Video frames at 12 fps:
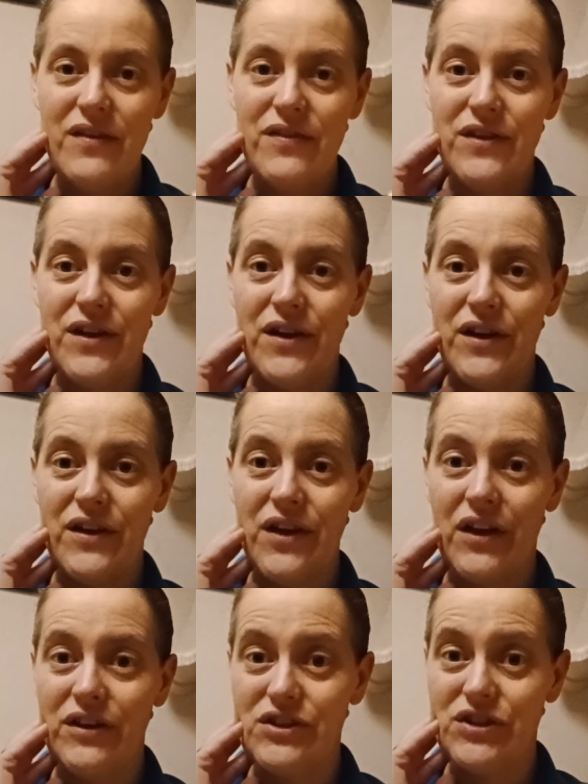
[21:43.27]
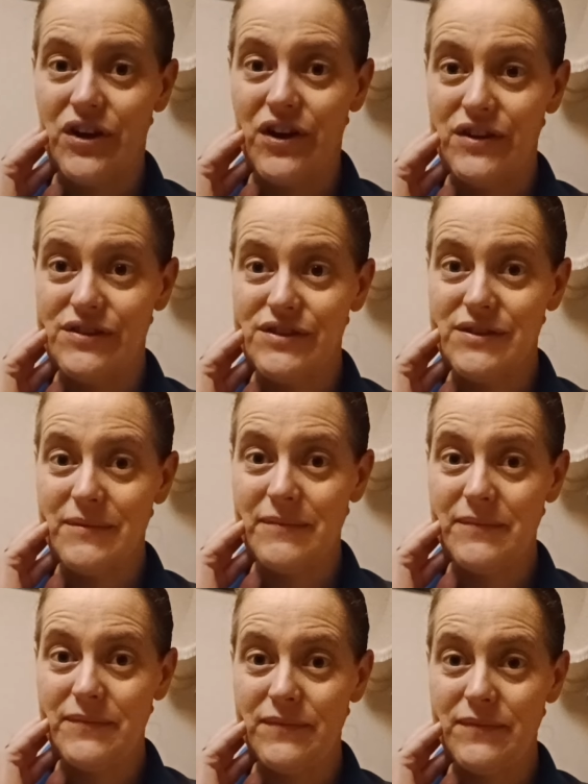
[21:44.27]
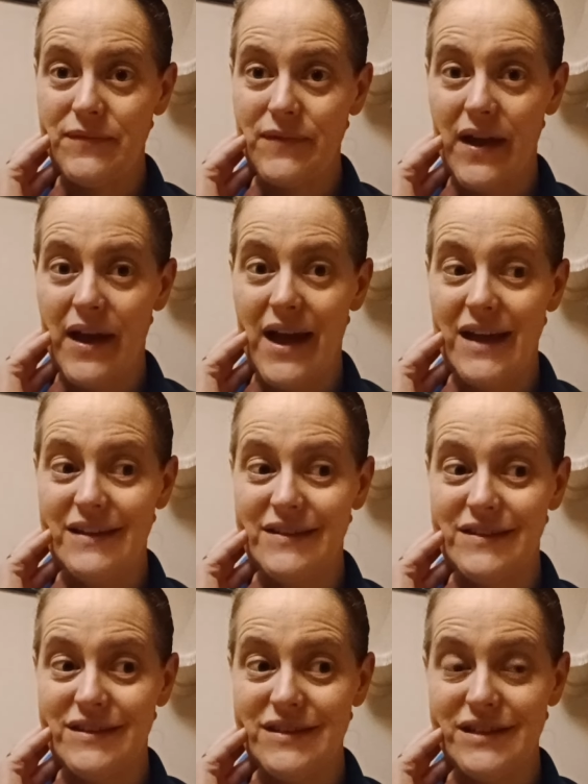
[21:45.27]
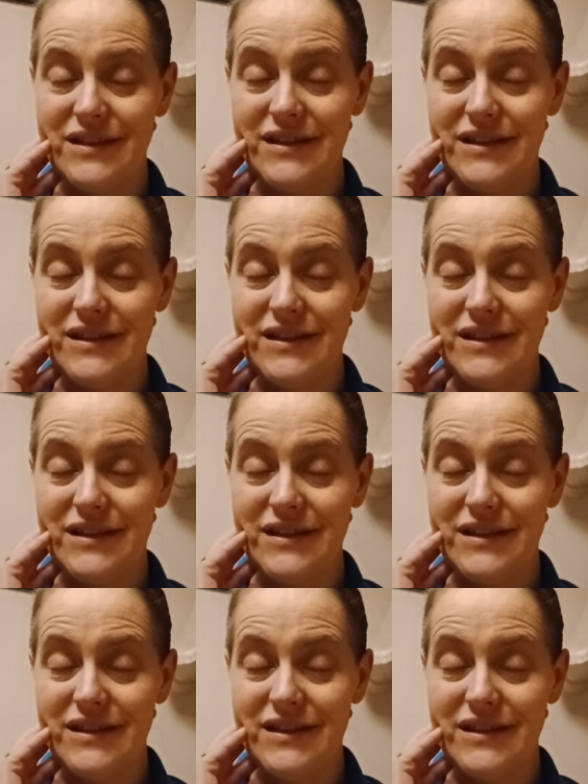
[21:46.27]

the colour chart, and